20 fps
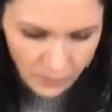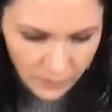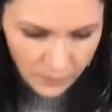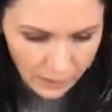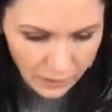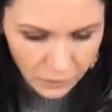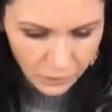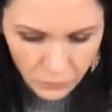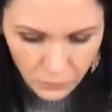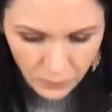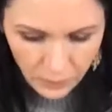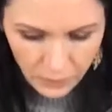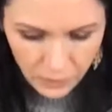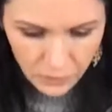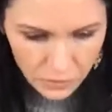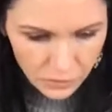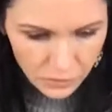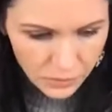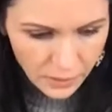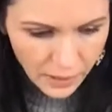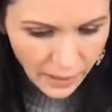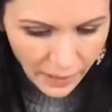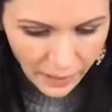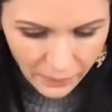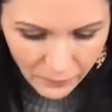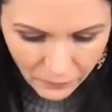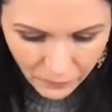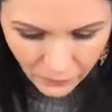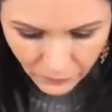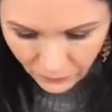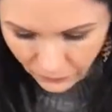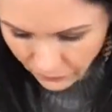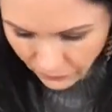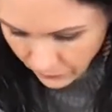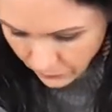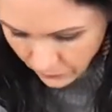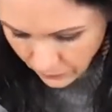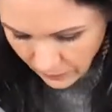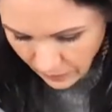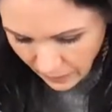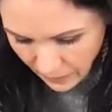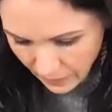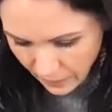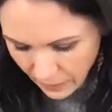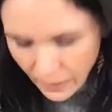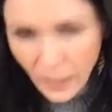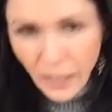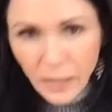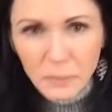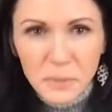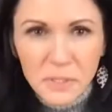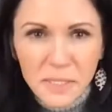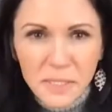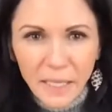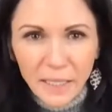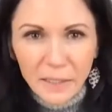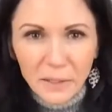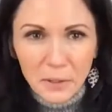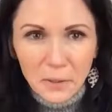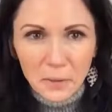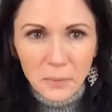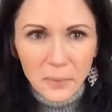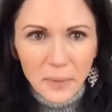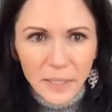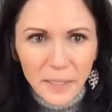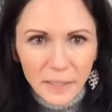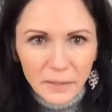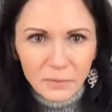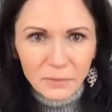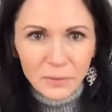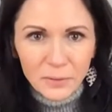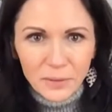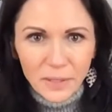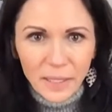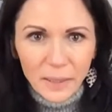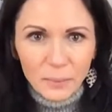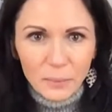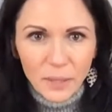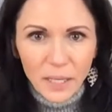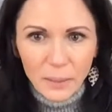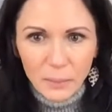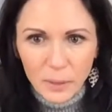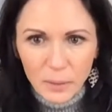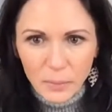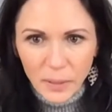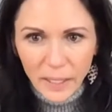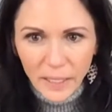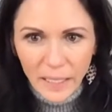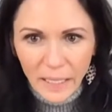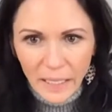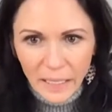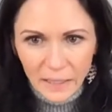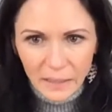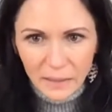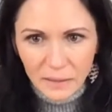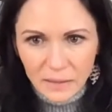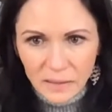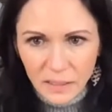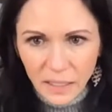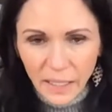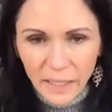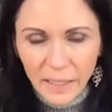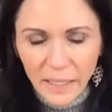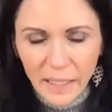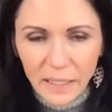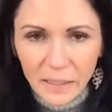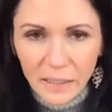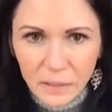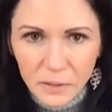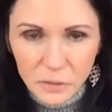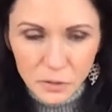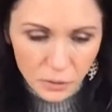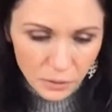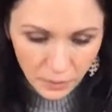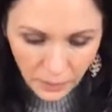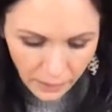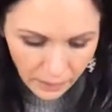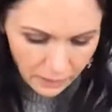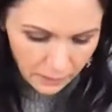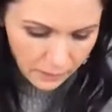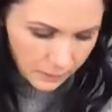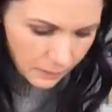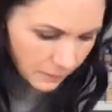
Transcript: think you'd want to do that. I'm saying, you know what? If you're like, Amy, my hand, I can't endure it.